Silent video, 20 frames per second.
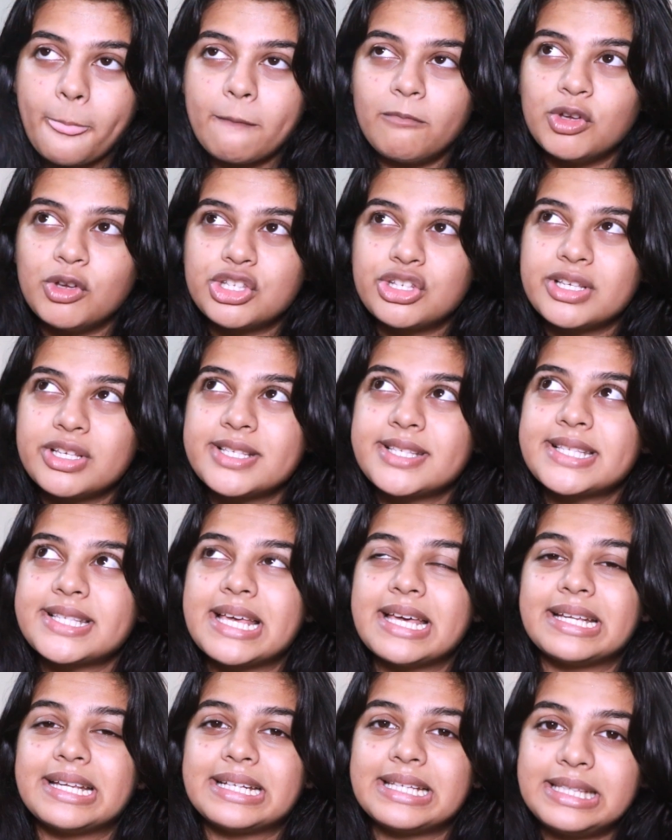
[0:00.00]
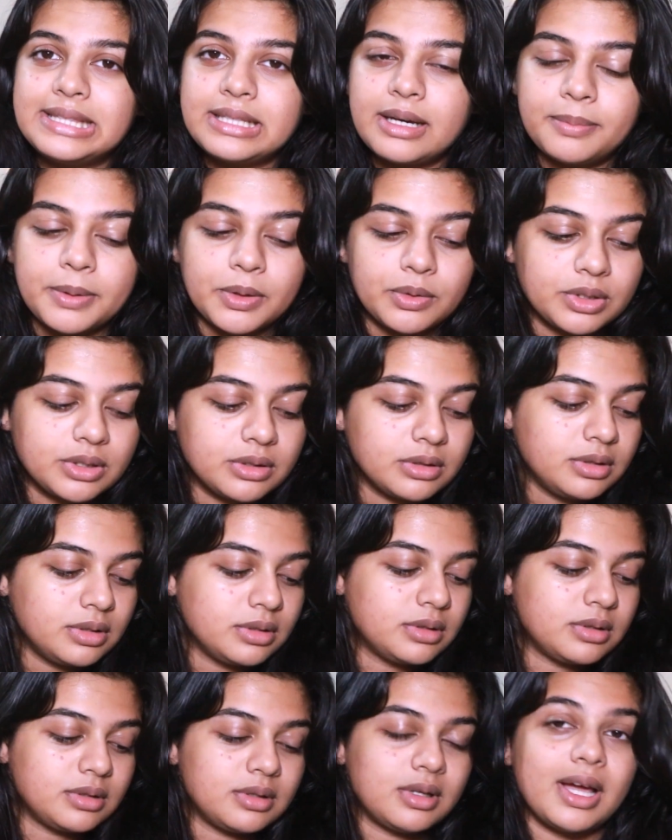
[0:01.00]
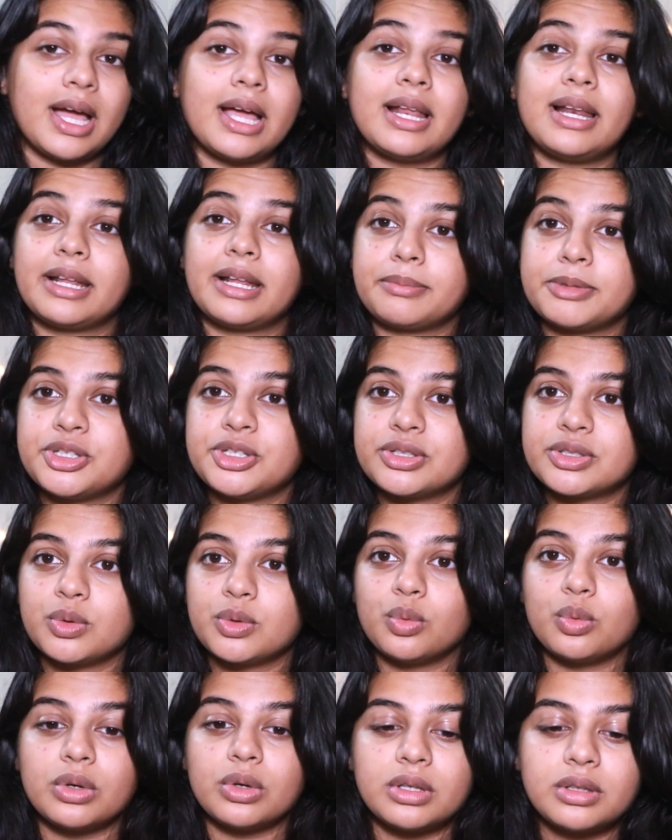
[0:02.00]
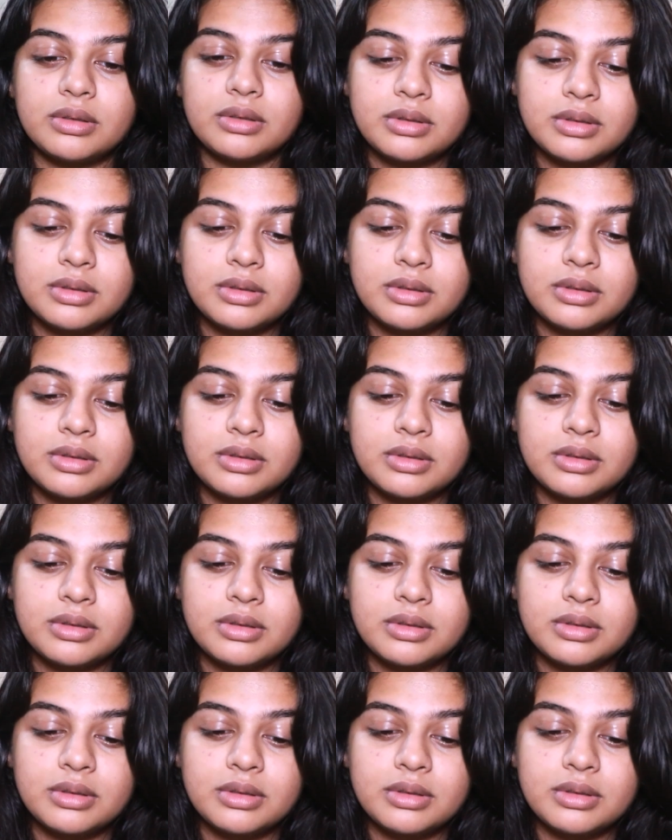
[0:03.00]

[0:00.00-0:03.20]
which is a Aretha powder, let me just Google.